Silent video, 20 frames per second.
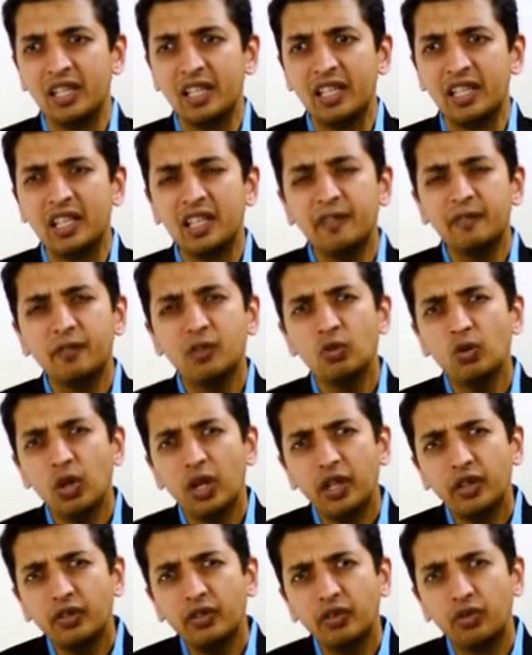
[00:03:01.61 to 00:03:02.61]
if you
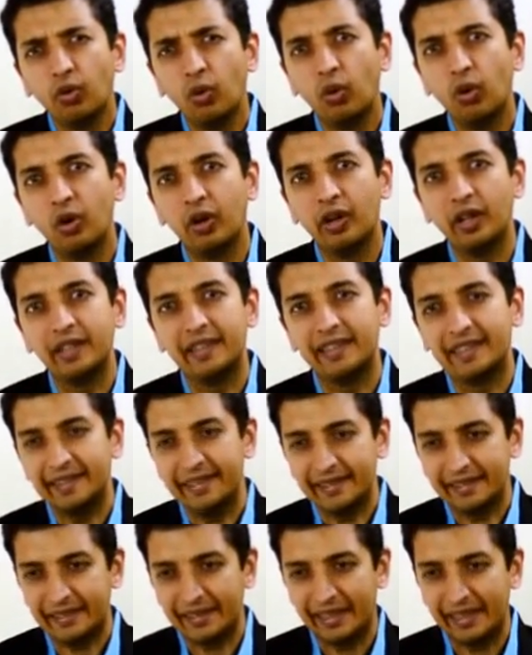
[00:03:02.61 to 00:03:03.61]
are sure that
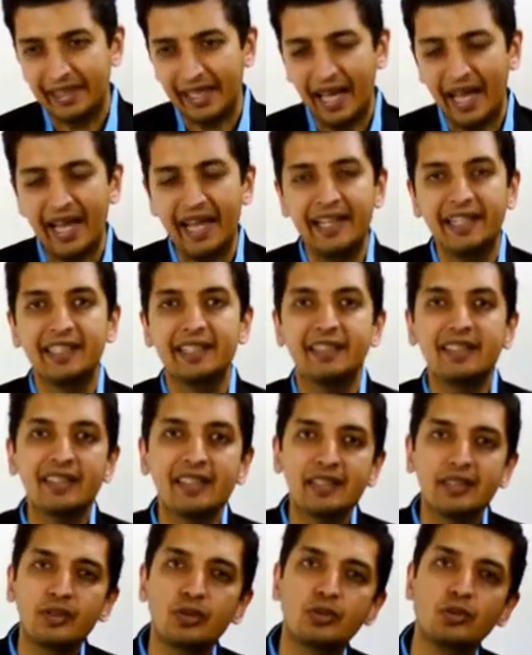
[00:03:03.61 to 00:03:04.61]
the client
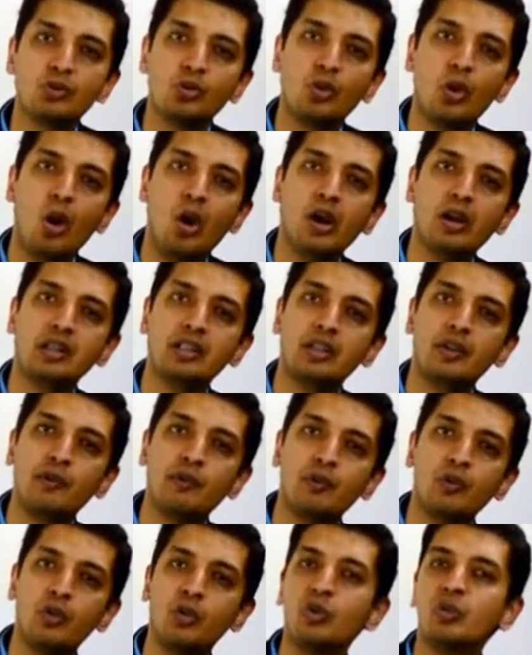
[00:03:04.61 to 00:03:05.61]
is not
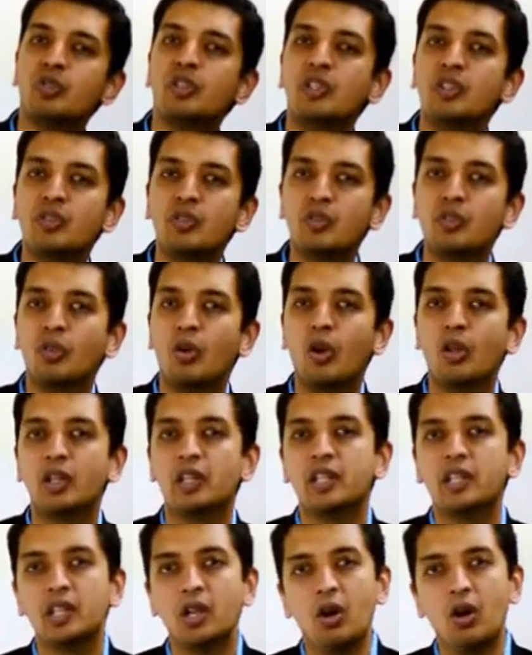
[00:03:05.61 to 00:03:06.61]
frozen
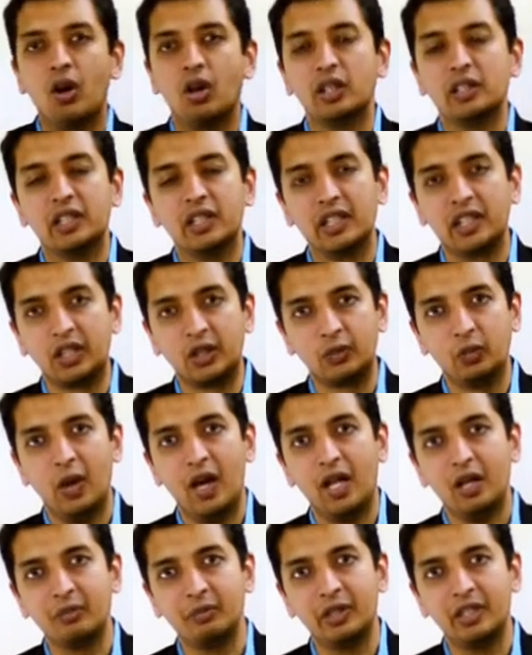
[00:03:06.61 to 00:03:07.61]
solid on the
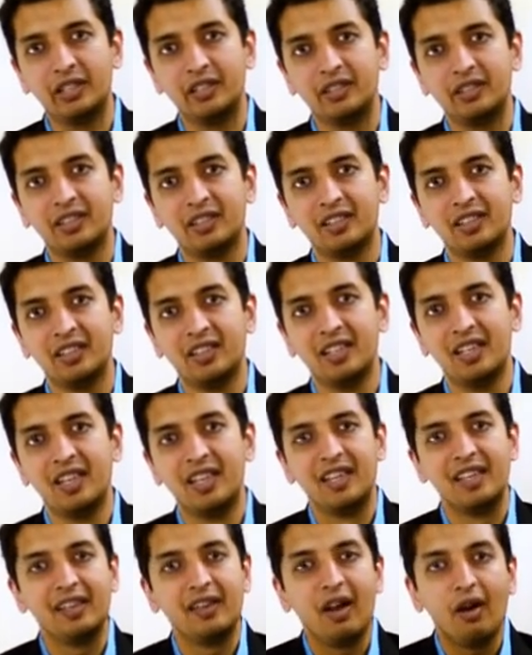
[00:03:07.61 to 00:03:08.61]
requirements,
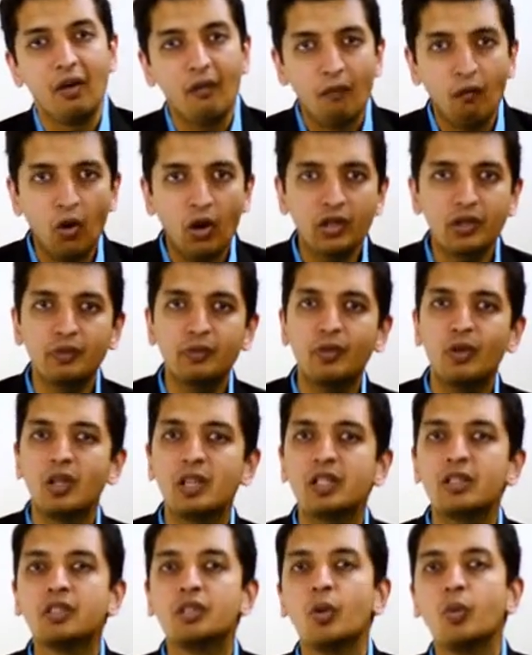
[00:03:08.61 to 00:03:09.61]
Waterfall
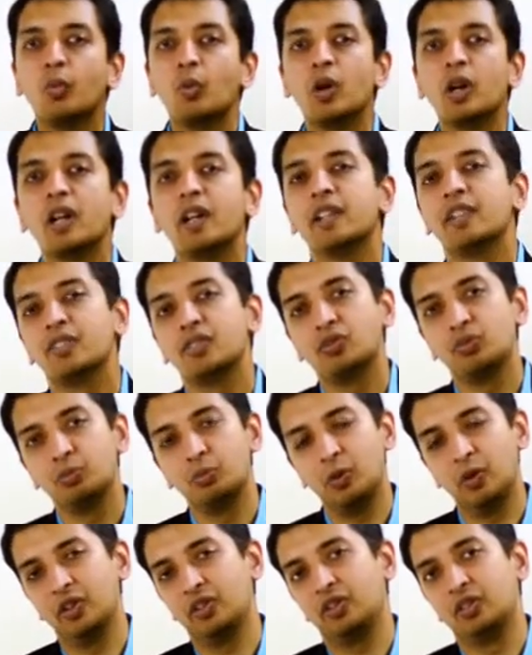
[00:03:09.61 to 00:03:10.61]
is the worst
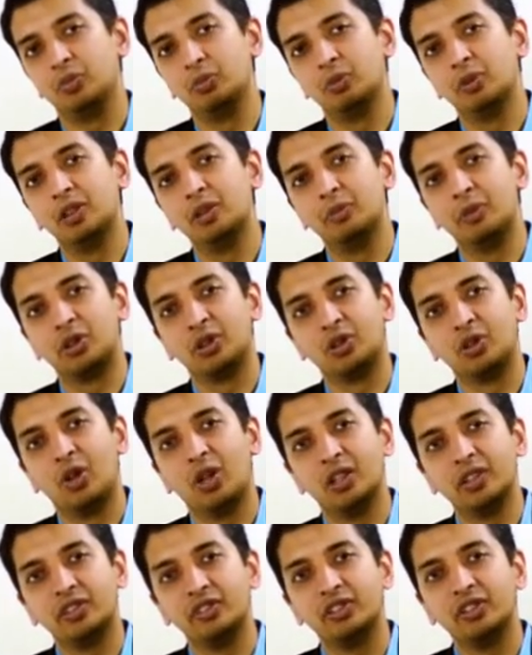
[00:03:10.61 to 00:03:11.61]
possible
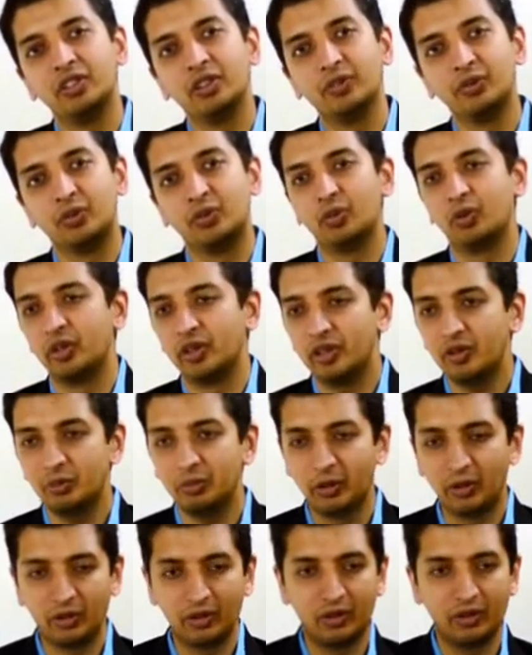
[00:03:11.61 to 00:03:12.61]
methodology of choice
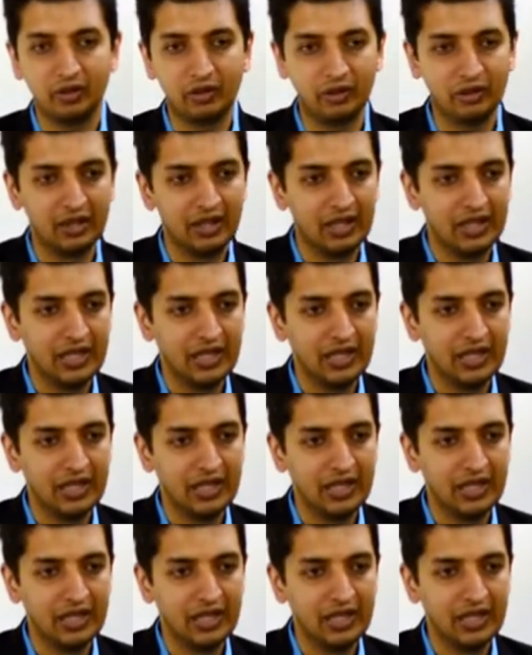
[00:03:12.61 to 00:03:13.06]
because